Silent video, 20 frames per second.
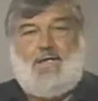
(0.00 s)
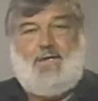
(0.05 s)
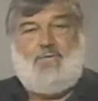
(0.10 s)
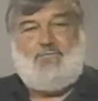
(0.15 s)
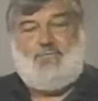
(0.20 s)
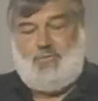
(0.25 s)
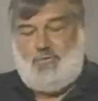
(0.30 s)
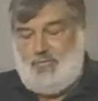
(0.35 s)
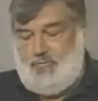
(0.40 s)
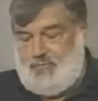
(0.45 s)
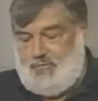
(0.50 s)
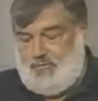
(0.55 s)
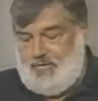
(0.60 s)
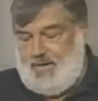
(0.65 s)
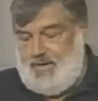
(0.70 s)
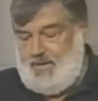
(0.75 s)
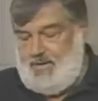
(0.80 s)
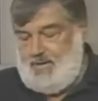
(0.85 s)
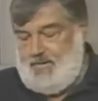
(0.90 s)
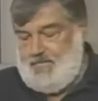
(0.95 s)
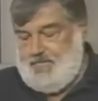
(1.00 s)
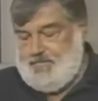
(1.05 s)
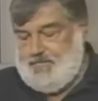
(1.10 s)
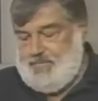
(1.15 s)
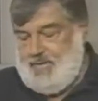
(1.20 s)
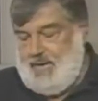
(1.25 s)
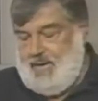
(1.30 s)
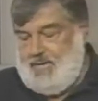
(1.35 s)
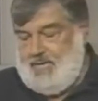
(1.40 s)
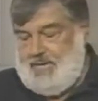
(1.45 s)
If you
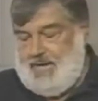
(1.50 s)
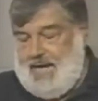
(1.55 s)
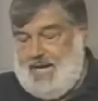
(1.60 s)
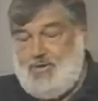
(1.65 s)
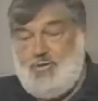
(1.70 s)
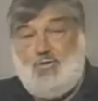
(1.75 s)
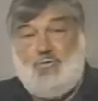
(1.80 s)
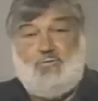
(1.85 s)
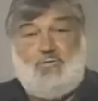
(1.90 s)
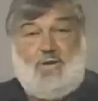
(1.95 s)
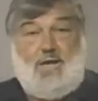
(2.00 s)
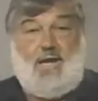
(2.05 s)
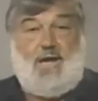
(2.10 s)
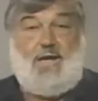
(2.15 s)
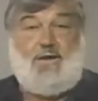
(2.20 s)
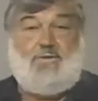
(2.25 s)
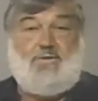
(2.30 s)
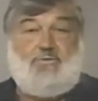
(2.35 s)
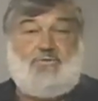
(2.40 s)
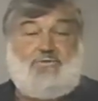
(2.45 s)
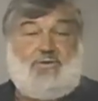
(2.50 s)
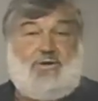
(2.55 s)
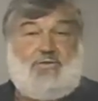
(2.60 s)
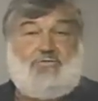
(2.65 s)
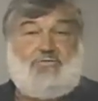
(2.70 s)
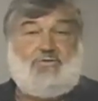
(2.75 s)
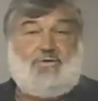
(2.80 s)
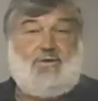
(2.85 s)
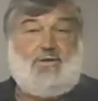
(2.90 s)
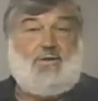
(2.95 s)
feel that you need
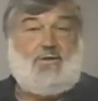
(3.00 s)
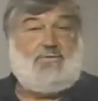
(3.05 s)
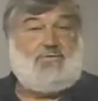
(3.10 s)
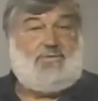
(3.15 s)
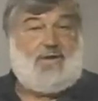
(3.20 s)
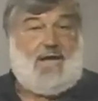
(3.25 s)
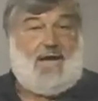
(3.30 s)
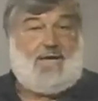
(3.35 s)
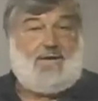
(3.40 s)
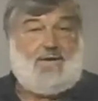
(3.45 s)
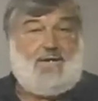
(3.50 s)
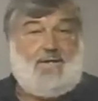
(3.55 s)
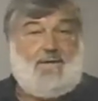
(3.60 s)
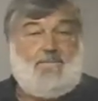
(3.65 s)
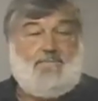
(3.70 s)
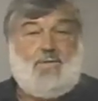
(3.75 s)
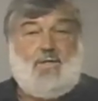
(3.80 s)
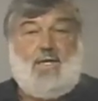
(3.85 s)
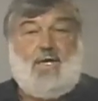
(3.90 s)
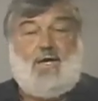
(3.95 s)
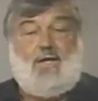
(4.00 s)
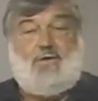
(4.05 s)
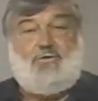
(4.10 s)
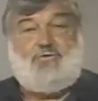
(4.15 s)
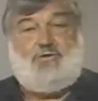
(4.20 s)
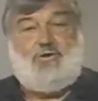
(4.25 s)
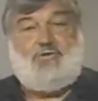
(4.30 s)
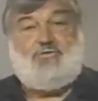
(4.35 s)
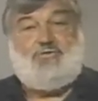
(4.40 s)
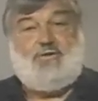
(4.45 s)
additional data,
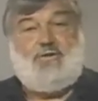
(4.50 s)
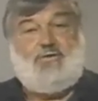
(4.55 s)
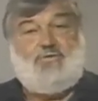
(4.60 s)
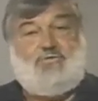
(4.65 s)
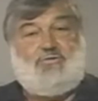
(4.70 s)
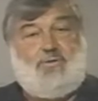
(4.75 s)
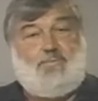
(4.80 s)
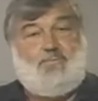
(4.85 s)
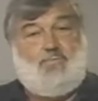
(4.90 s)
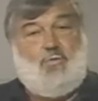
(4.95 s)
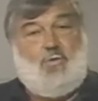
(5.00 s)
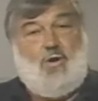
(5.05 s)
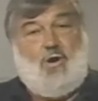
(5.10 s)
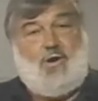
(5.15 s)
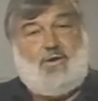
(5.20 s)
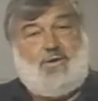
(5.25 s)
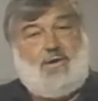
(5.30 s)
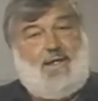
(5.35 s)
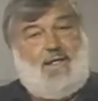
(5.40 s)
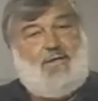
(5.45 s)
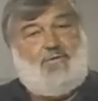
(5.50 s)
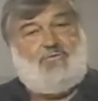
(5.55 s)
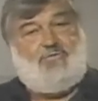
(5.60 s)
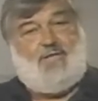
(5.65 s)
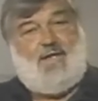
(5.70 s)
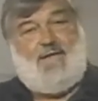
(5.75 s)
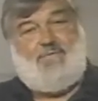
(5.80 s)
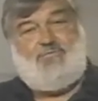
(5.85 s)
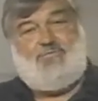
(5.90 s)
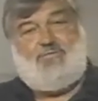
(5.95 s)
additional support,
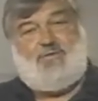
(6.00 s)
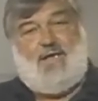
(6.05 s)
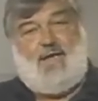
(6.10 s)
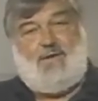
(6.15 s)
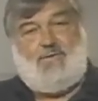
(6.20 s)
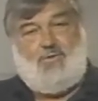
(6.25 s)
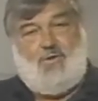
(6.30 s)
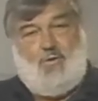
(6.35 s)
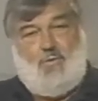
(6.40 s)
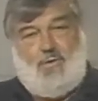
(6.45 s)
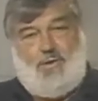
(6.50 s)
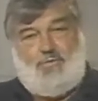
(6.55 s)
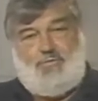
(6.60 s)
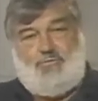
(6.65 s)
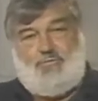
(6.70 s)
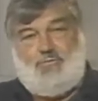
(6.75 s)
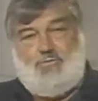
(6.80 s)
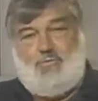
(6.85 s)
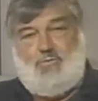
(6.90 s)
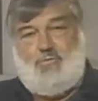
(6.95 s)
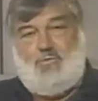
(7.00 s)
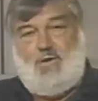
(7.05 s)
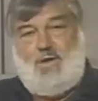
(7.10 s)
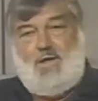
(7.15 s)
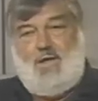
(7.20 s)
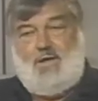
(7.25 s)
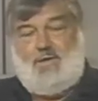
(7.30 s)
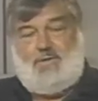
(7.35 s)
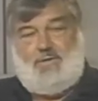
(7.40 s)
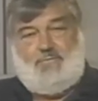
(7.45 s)
as I've said, going
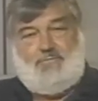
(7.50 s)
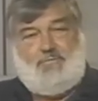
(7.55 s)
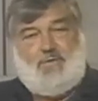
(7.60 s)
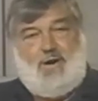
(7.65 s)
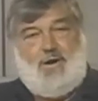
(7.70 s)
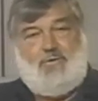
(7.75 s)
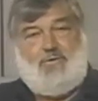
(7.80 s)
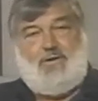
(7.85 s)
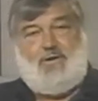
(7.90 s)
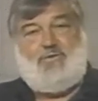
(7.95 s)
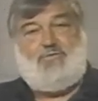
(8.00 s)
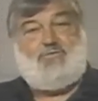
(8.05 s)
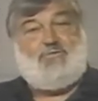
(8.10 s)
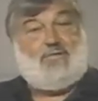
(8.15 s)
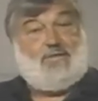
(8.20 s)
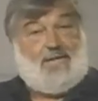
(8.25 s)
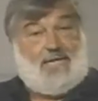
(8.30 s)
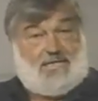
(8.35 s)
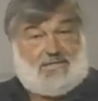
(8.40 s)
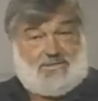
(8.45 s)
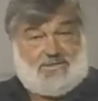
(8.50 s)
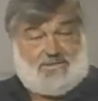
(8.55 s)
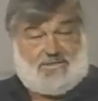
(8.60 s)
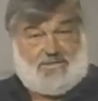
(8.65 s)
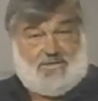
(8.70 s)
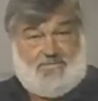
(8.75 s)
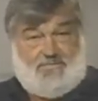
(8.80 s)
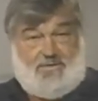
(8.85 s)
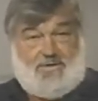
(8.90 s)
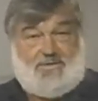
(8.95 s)
through the various
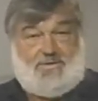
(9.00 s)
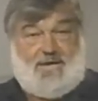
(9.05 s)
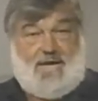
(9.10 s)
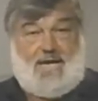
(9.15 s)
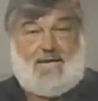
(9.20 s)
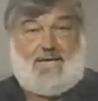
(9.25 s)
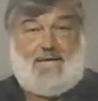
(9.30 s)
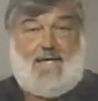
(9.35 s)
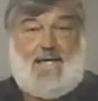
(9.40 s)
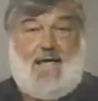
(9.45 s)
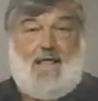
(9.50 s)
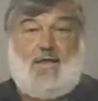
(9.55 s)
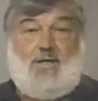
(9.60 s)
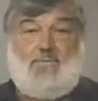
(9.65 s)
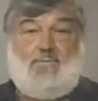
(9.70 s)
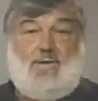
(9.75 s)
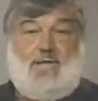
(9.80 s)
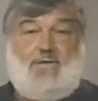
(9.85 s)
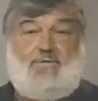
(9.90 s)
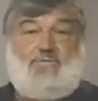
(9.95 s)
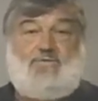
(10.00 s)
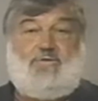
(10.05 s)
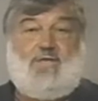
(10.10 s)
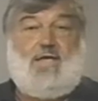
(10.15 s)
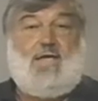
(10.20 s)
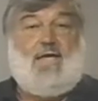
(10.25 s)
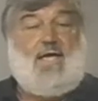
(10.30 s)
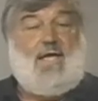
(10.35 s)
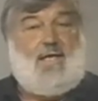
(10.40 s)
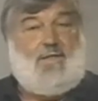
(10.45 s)
lists of the data
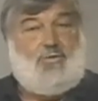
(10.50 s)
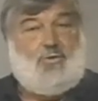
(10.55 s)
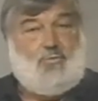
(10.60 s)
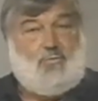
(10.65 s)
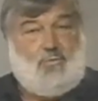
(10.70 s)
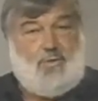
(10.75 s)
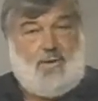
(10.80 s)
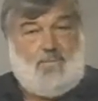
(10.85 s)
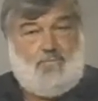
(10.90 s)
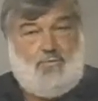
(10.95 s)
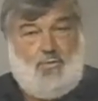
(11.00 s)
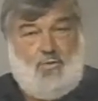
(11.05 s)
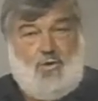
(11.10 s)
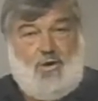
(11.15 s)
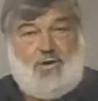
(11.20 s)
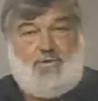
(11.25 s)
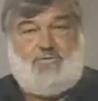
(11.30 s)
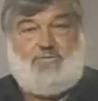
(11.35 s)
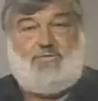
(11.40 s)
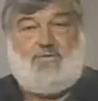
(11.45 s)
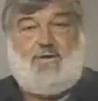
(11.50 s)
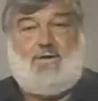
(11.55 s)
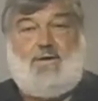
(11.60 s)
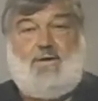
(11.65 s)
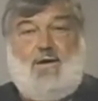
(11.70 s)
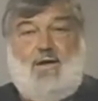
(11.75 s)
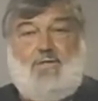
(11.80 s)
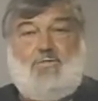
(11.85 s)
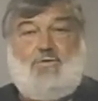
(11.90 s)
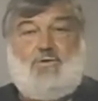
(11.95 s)
elements and the
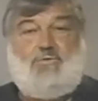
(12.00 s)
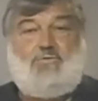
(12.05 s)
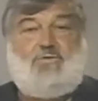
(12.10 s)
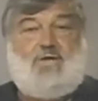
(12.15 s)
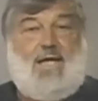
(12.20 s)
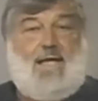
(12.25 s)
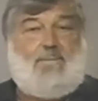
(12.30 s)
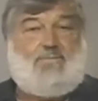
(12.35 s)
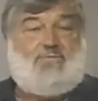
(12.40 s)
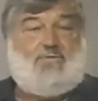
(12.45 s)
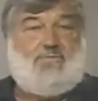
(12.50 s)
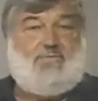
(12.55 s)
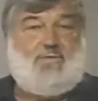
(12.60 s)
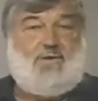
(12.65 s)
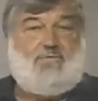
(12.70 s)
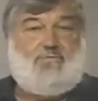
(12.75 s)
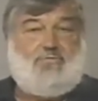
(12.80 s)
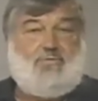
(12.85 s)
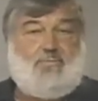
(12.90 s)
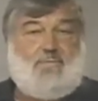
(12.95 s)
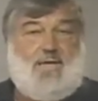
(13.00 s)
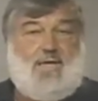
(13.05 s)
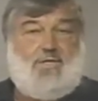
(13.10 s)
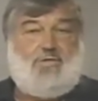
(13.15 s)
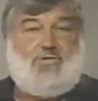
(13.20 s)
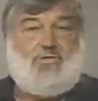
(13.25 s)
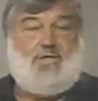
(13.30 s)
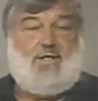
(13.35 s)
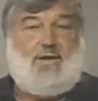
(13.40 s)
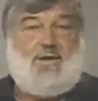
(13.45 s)
reports and other types of
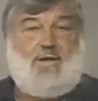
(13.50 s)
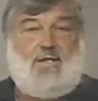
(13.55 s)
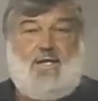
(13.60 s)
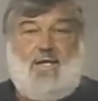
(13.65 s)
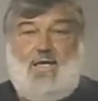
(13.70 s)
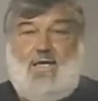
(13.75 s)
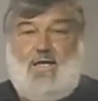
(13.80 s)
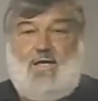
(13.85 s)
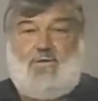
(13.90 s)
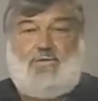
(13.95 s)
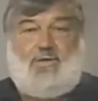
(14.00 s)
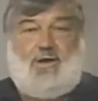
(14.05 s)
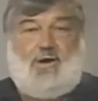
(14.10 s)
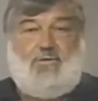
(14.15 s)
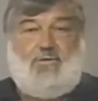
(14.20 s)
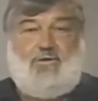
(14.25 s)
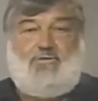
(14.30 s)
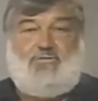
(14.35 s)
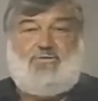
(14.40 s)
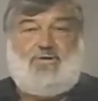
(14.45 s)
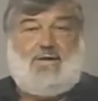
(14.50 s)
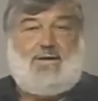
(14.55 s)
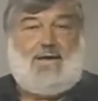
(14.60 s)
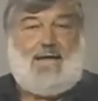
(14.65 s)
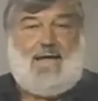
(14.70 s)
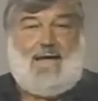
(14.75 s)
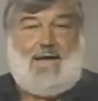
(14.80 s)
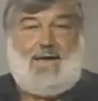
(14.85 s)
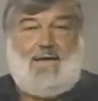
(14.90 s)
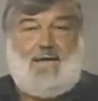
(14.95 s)
information, there
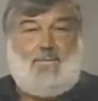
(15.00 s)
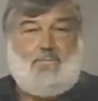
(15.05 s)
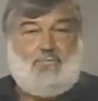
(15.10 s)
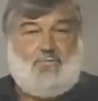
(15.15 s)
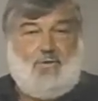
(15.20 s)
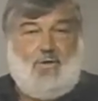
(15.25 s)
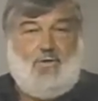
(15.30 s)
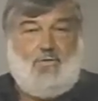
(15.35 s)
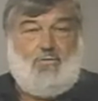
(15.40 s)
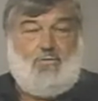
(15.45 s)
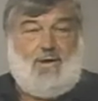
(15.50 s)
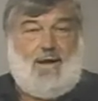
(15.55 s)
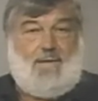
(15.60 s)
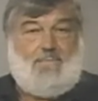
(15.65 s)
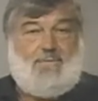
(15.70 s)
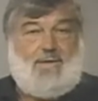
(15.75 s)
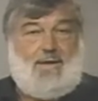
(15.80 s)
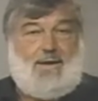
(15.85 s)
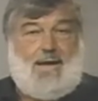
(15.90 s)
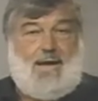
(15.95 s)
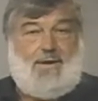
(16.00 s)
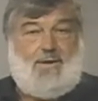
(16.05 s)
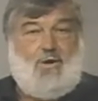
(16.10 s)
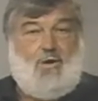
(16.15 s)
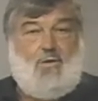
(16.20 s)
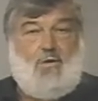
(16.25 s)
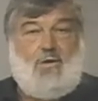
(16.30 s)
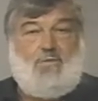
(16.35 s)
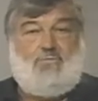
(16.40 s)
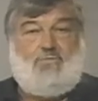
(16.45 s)
isn't any program
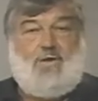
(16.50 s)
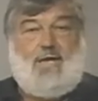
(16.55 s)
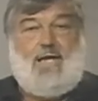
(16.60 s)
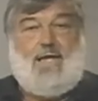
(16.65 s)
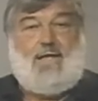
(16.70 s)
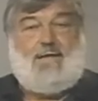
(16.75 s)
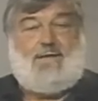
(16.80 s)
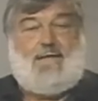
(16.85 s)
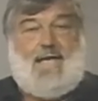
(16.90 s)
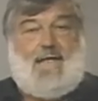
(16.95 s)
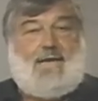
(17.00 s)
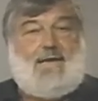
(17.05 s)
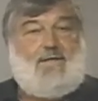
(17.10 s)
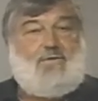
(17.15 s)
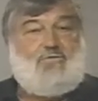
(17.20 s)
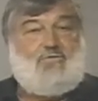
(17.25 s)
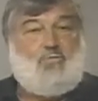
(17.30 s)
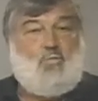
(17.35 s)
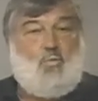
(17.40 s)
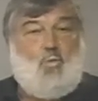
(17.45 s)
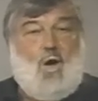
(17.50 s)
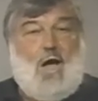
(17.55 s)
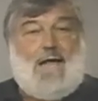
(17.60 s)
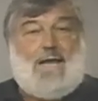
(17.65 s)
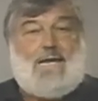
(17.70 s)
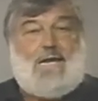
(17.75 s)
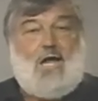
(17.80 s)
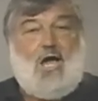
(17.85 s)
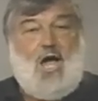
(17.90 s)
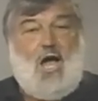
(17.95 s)
that I know of that is
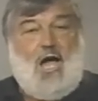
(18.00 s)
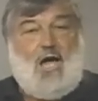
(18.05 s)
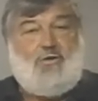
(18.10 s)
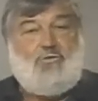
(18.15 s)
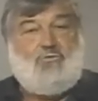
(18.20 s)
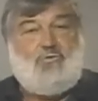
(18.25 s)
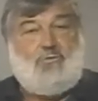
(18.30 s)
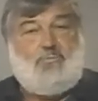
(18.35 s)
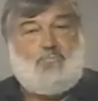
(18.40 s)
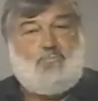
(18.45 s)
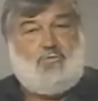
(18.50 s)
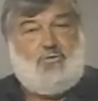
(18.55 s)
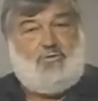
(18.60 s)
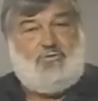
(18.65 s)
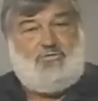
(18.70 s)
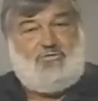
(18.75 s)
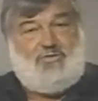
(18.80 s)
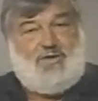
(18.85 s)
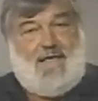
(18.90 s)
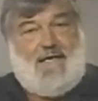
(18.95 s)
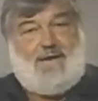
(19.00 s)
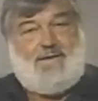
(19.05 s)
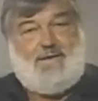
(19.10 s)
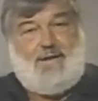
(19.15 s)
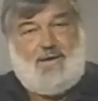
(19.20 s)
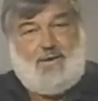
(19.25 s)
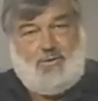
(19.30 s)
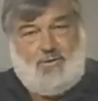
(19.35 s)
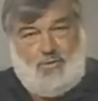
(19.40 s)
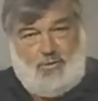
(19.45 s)

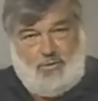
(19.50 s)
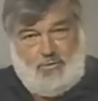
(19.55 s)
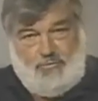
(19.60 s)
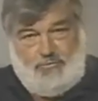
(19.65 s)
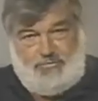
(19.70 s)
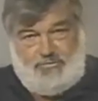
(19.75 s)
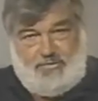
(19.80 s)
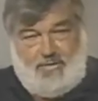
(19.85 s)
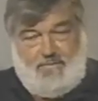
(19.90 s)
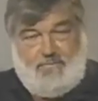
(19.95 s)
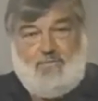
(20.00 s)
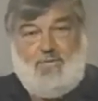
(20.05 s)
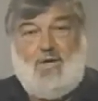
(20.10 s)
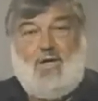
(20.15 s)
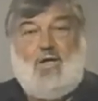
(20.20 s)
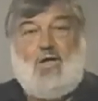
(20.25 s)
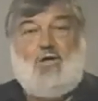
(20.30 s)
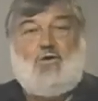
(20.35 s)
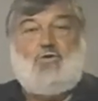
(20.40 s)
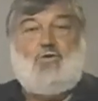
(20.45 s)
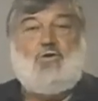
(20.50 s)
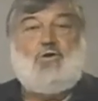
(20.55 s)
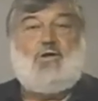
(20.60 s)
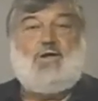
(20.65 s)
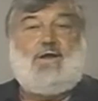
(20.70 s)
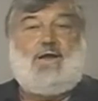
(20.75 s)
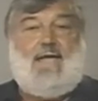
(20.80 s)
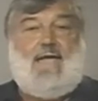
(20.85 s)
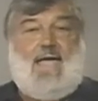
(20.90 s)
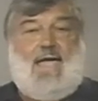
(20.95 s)
100% inclusive.
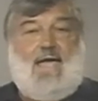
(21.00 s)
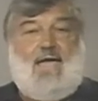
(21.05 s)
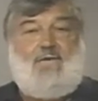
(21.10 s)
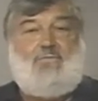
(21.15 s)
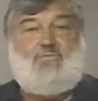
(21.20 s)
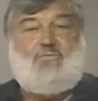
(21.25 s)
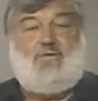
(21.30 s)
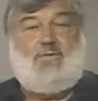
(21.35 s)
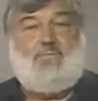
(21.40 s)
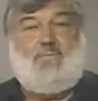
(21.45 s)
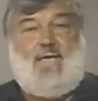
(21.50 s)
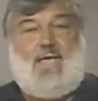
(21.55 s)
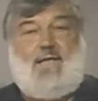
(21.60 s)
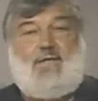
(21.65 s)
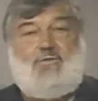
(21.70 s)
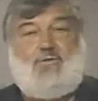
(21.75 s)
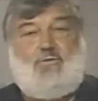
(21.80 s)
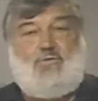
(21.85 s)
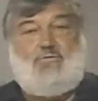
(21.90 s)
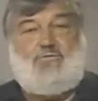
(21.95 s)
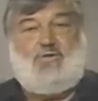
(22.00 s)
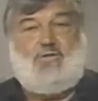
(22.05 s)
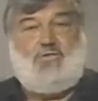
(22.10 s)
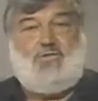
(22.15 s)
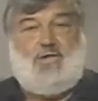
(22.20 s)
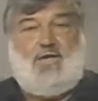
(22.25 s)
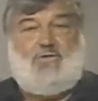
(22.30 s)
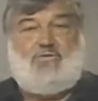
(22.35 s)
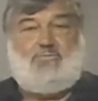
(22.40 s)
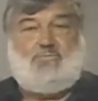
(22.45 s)
You're going to have to make
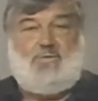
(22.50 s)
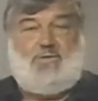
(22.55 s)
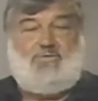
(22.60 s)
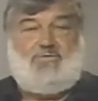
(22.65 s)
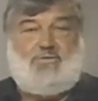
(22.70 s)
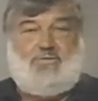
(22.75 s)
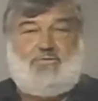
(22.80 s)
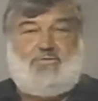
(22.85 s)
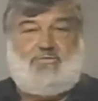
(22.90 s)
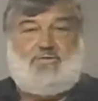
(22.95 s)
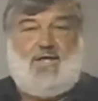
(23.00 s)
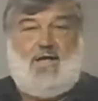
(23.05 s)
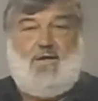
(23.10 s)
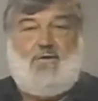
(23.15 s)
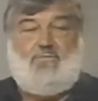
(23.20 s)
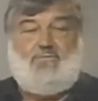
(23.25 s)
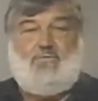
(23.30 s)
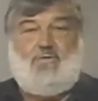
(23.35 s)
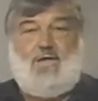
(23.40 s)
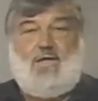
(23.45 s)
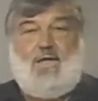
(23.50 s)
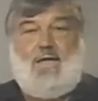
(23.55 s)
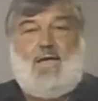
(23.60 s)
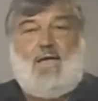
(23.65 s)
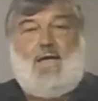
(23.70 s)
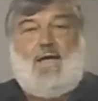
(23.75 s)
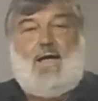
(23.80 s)
those adjustments yourself.